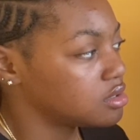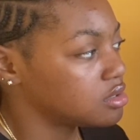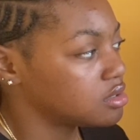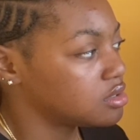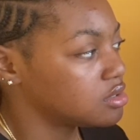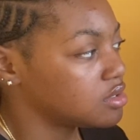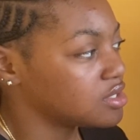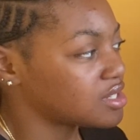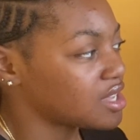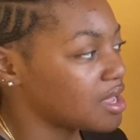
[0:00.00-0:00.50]

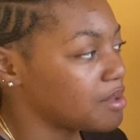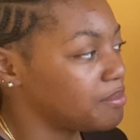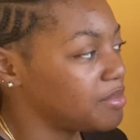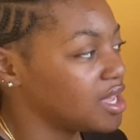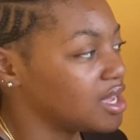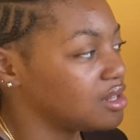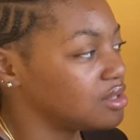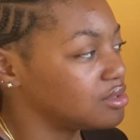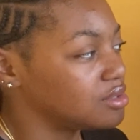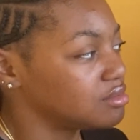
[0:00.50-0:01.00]
So it's like B
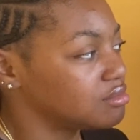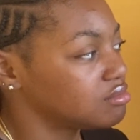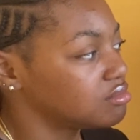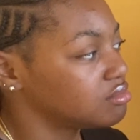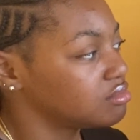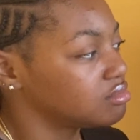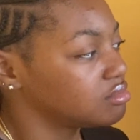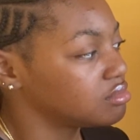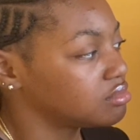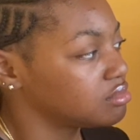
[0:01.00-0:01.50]
alone.
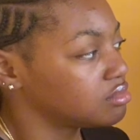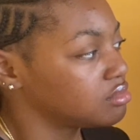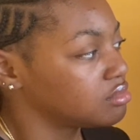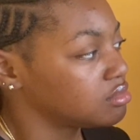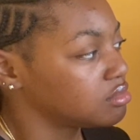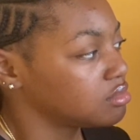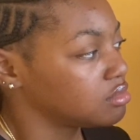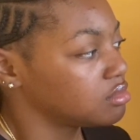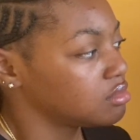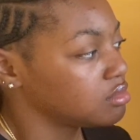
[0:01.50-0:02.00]

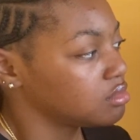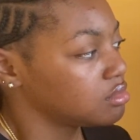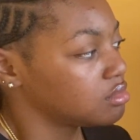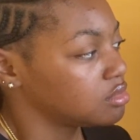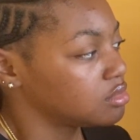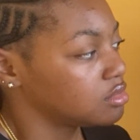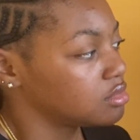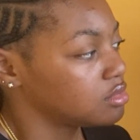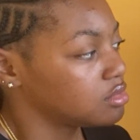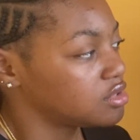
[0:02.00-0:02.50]

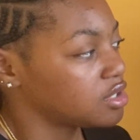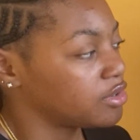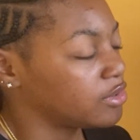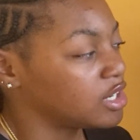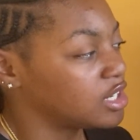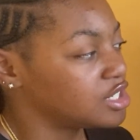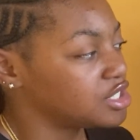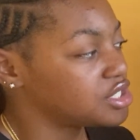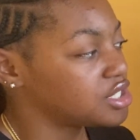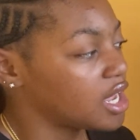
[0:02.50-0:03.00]
So we're
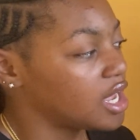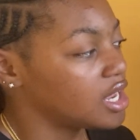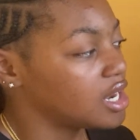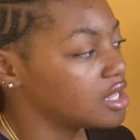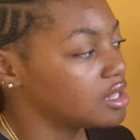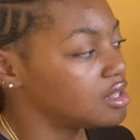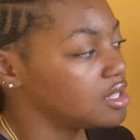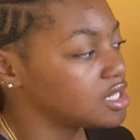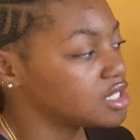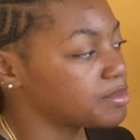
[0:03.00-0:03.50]
gonna
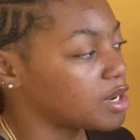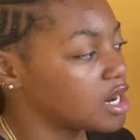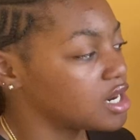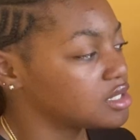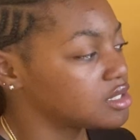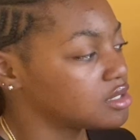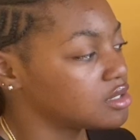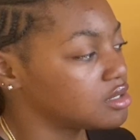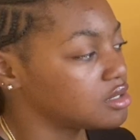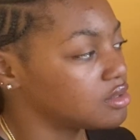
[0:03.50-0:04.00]
shade this
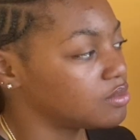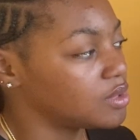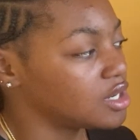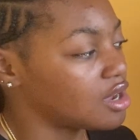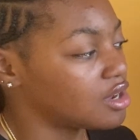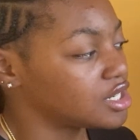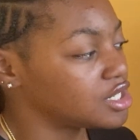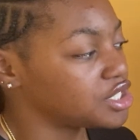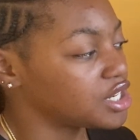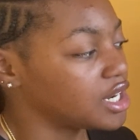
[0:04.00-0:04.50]
part. We're not
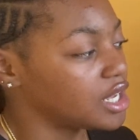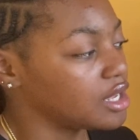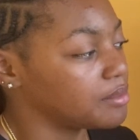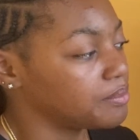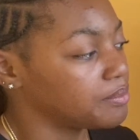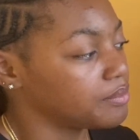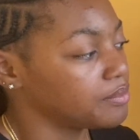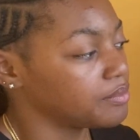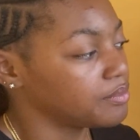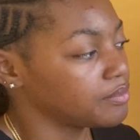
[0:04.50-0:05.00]
gonna shade A,
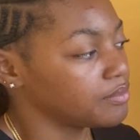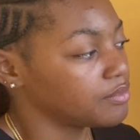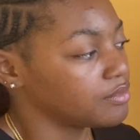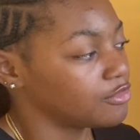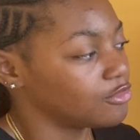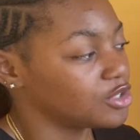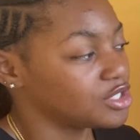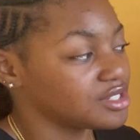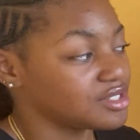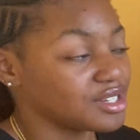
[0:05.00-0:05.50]

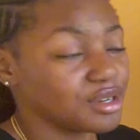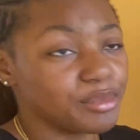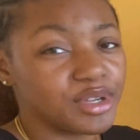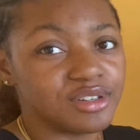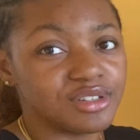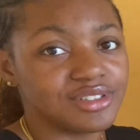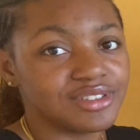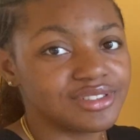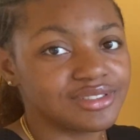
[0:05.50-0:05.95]
which is in the middle.